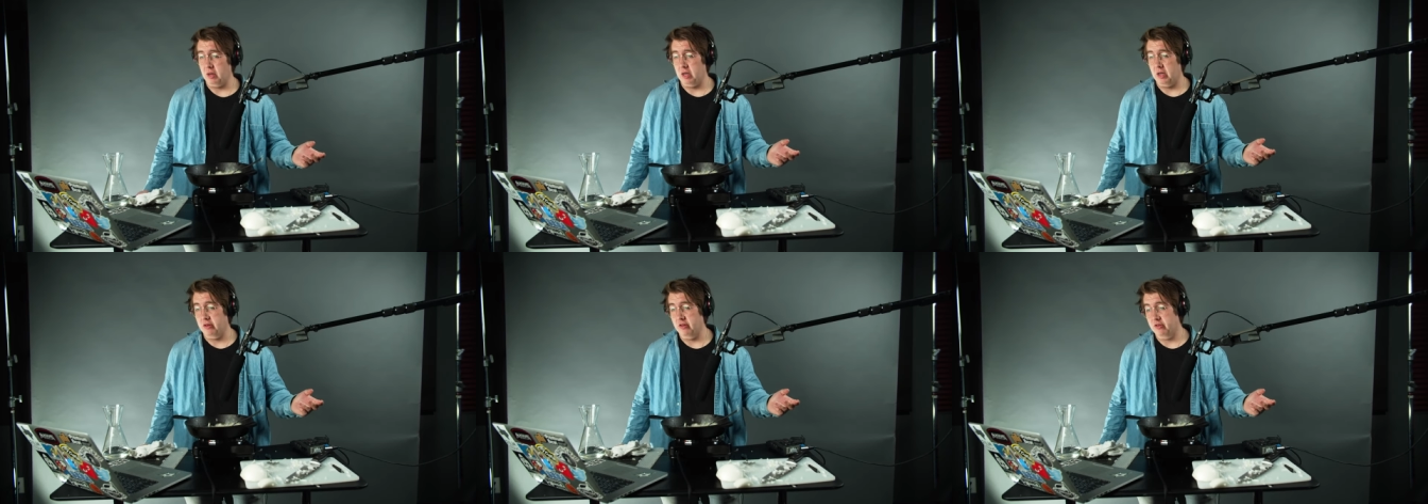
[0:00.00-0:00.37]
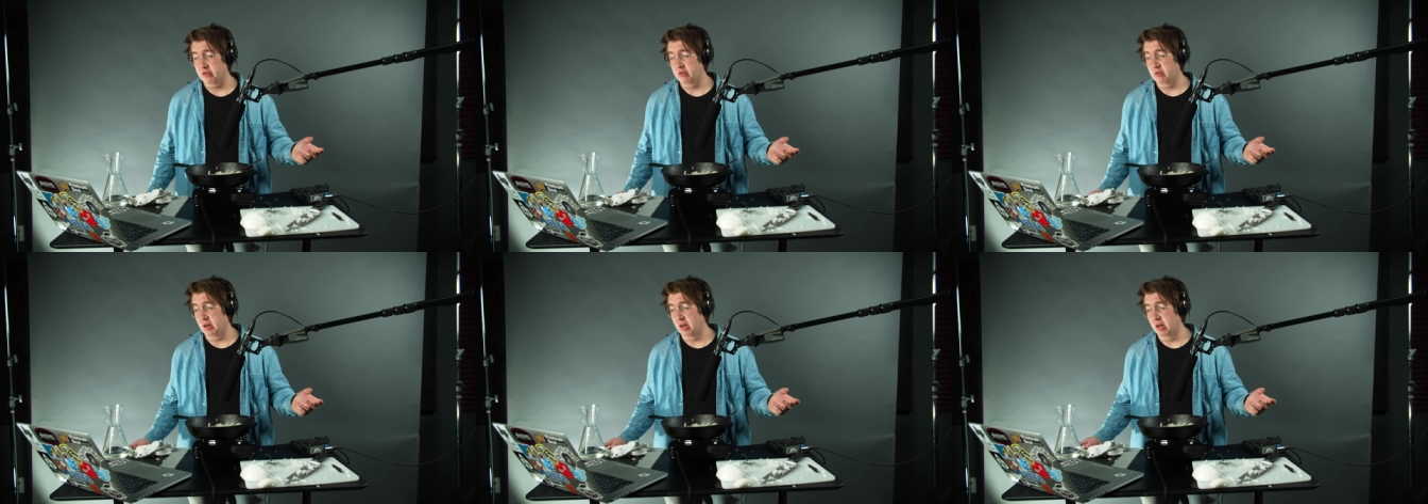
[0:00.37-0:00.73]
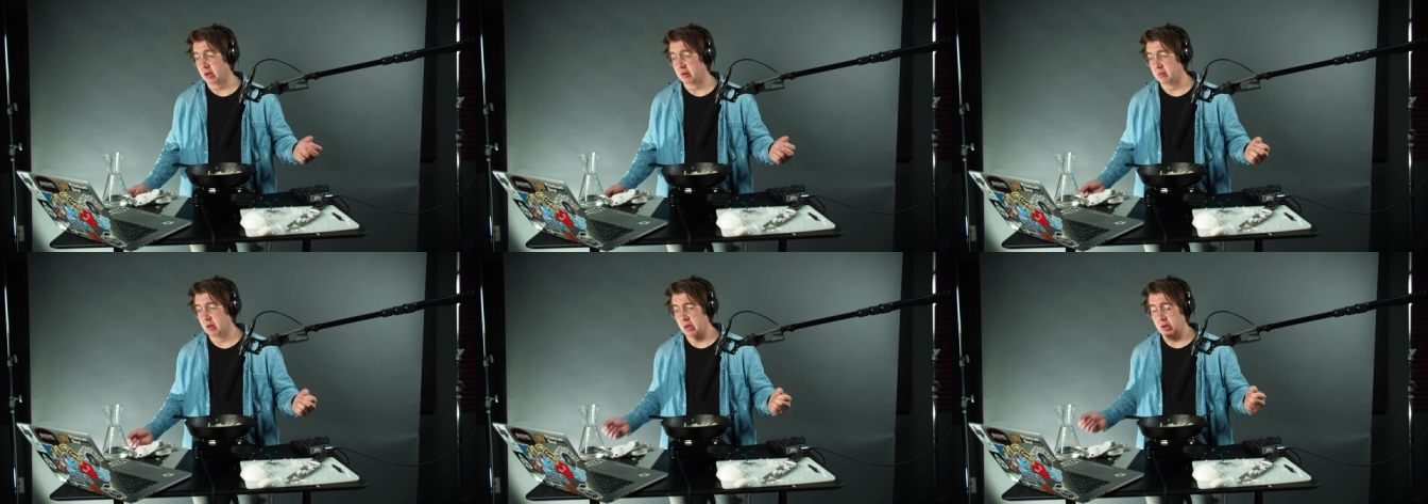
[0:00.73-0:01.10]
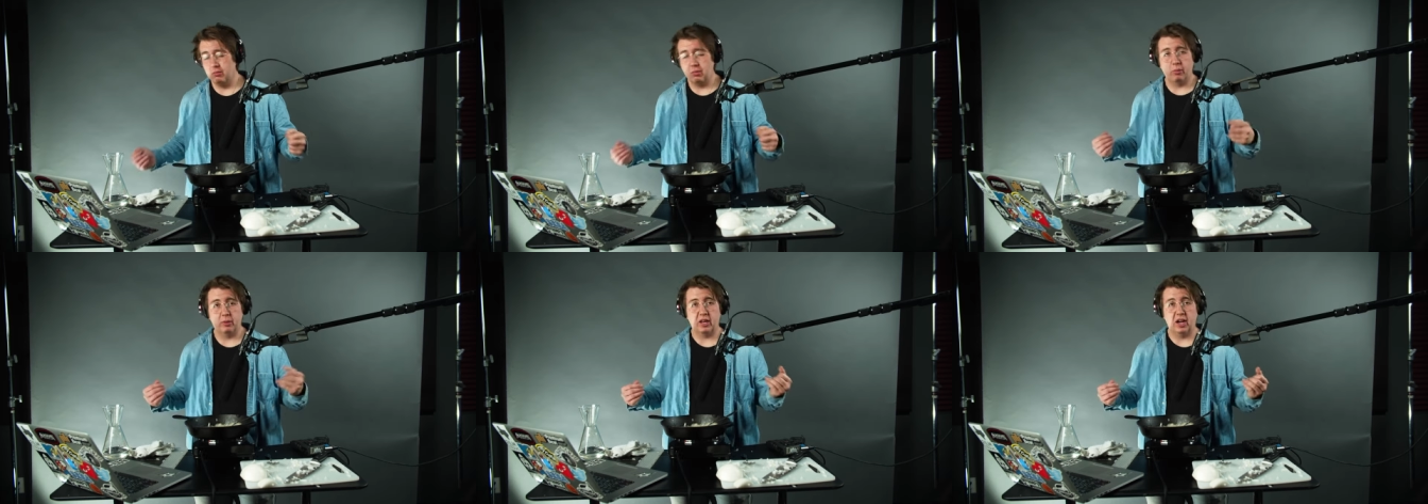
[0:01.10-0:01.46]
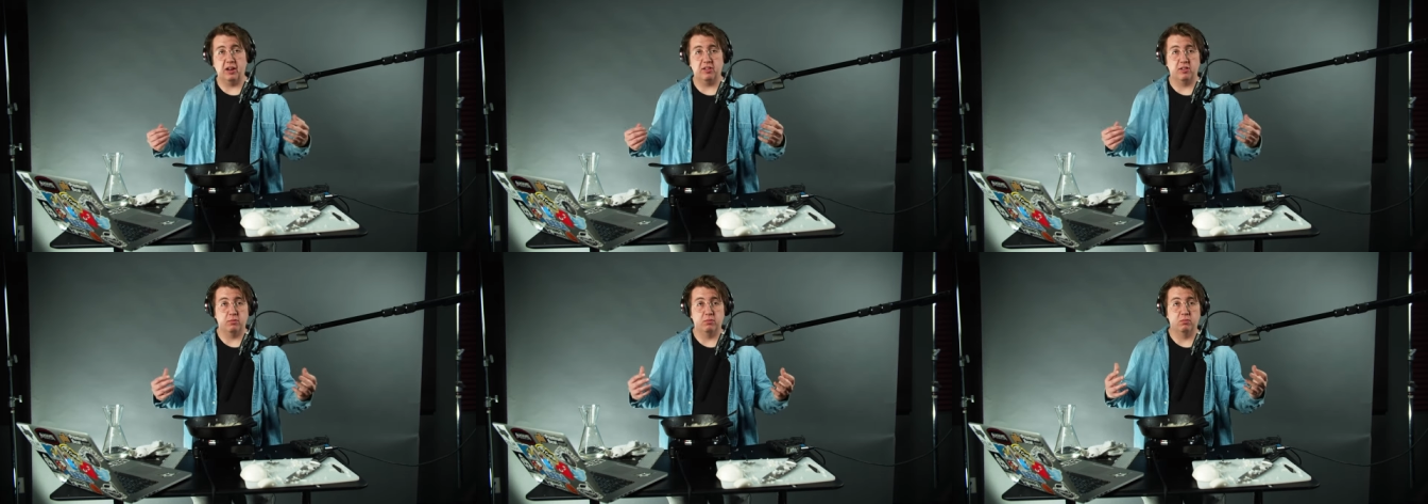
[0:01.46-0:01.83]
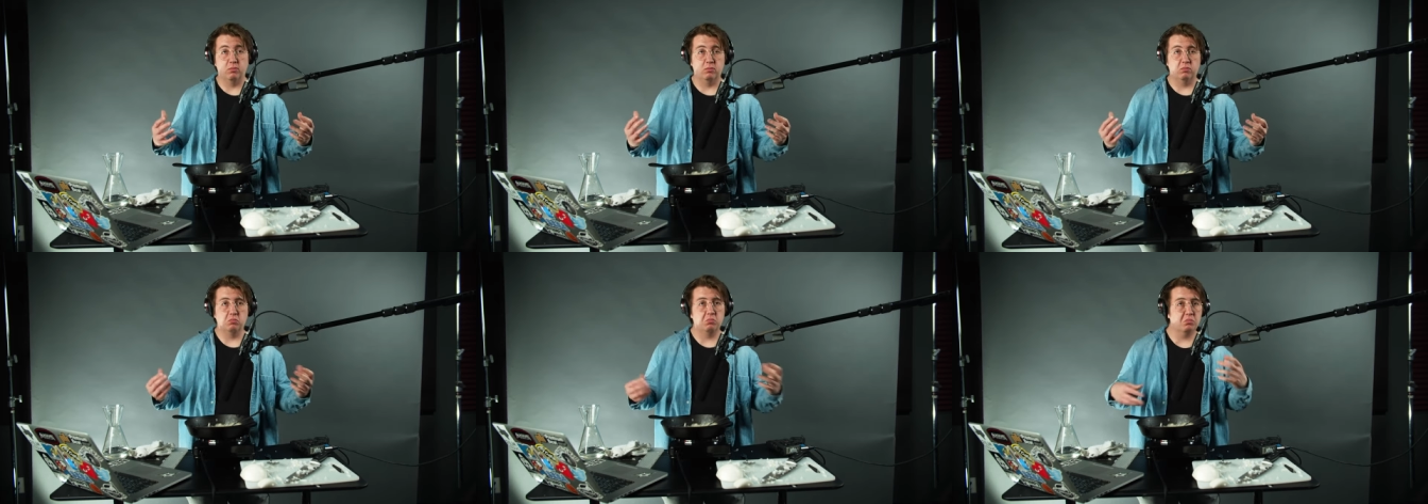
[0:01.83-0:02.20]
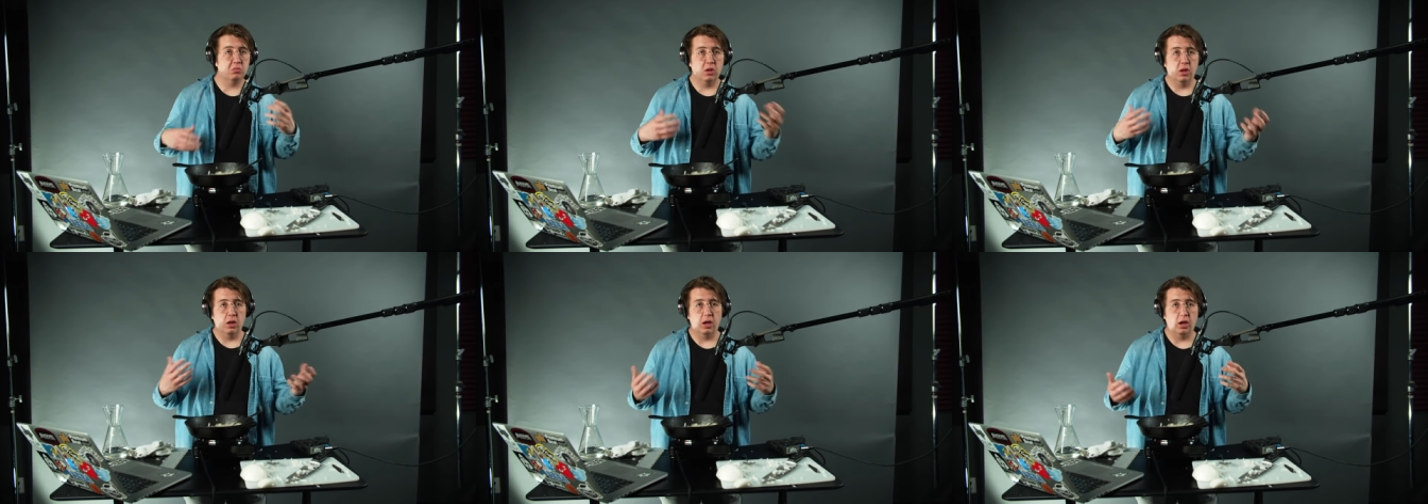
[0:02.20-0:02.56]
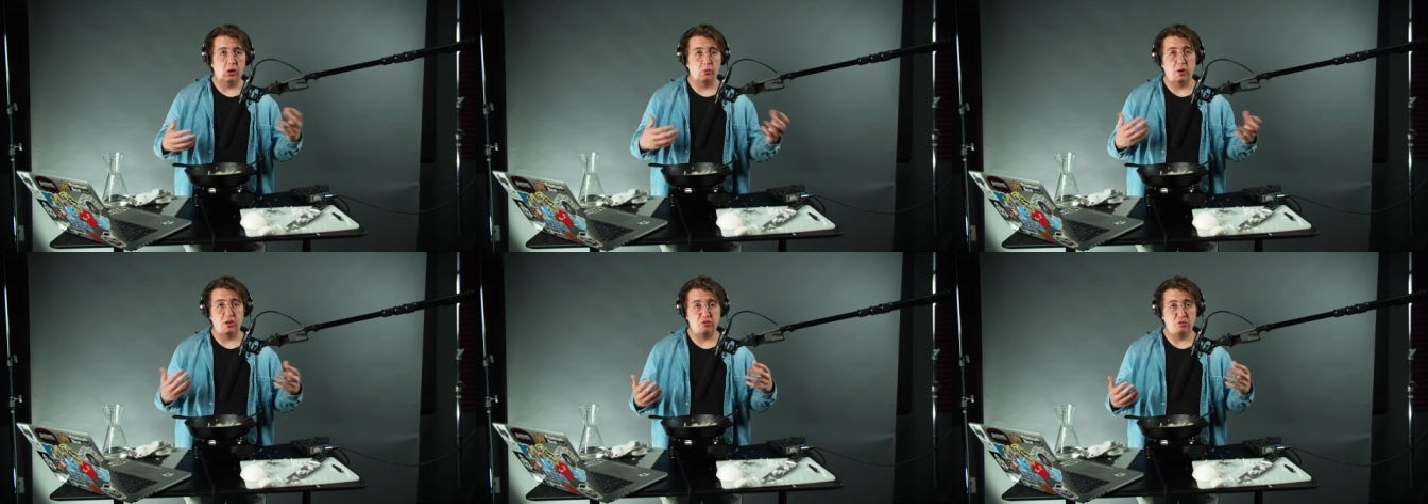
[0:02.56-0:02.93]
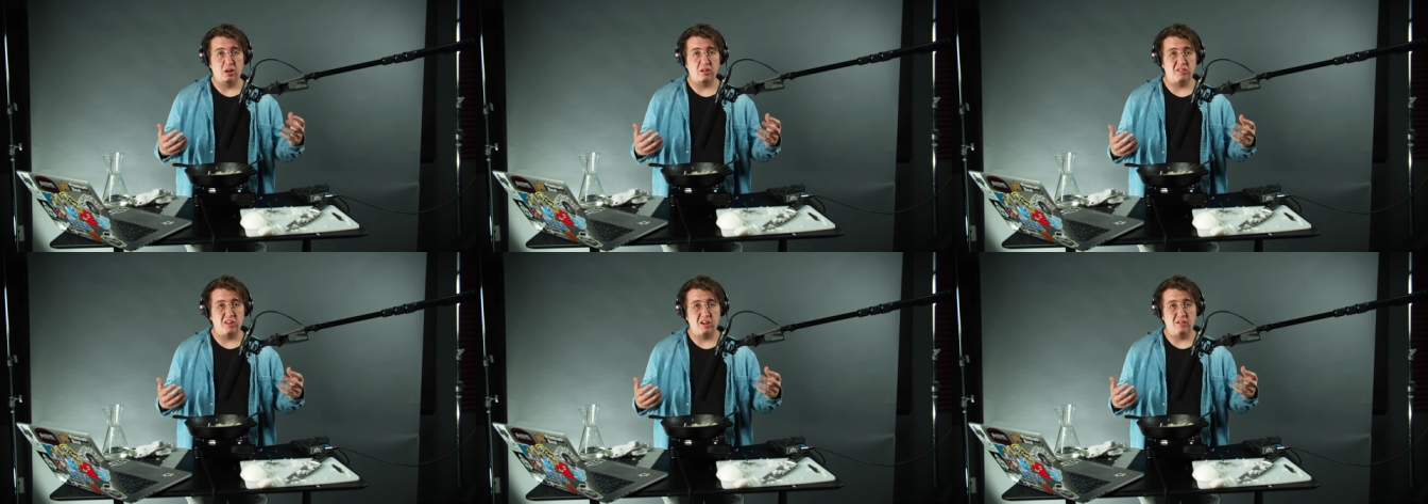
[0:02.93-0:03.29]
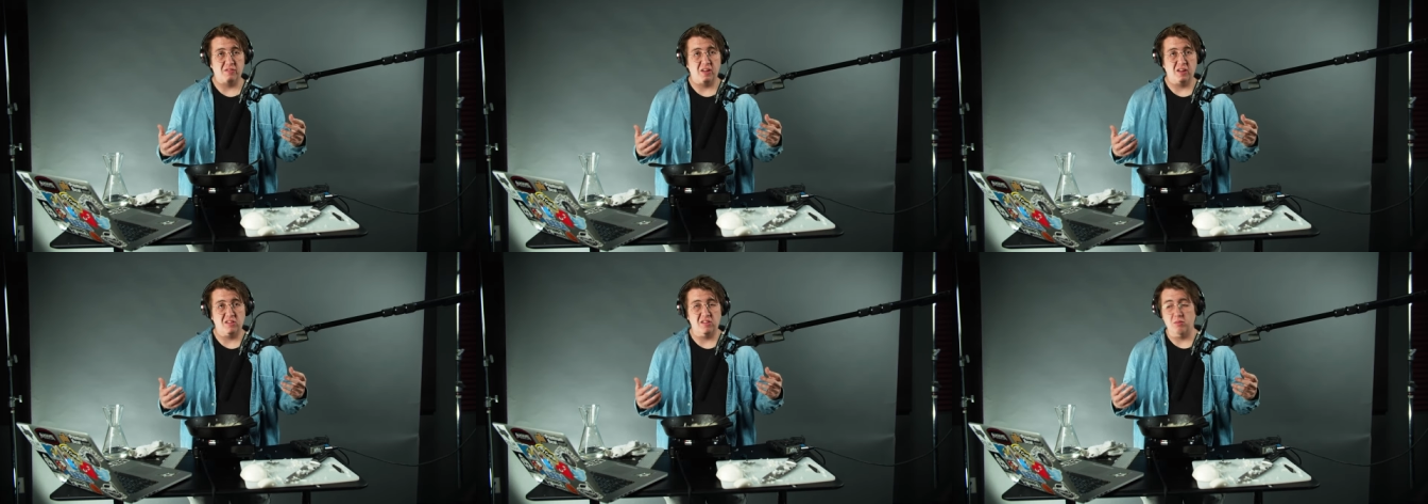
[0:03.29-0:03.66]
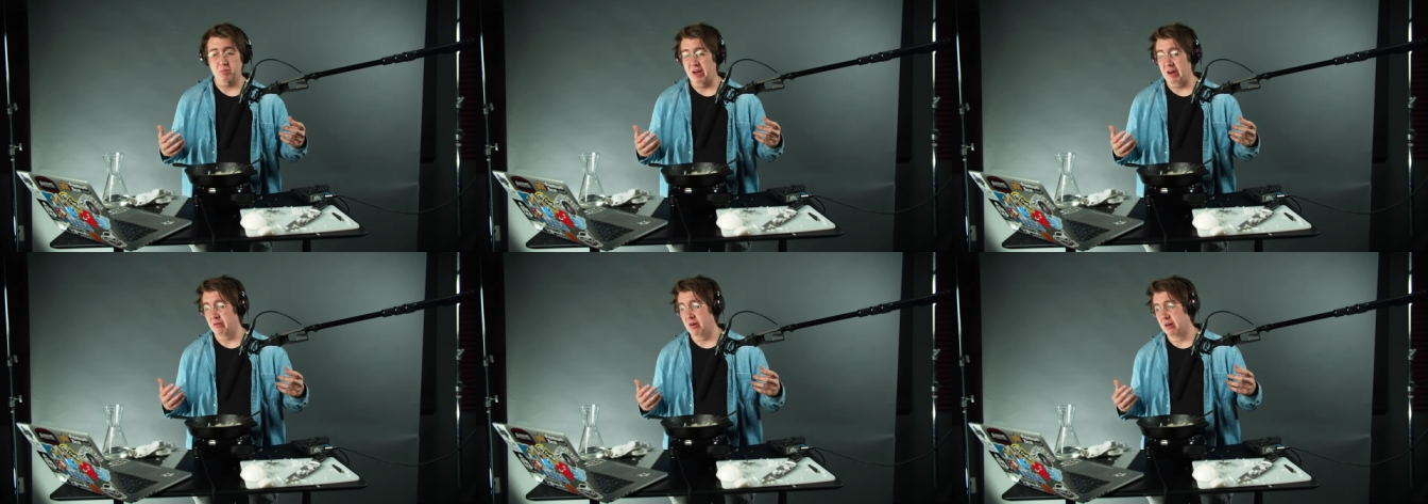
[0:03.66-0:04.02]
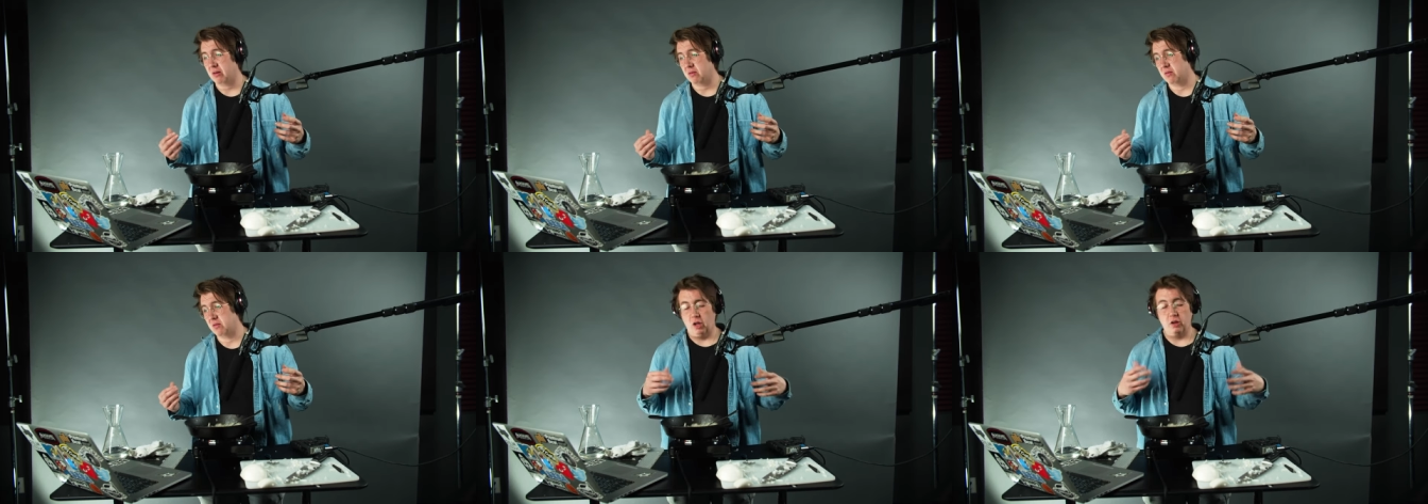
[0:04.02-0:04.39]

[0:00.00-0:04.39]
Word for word: Uh, just uh, probably to add some uh, restaurant sound effects in the background.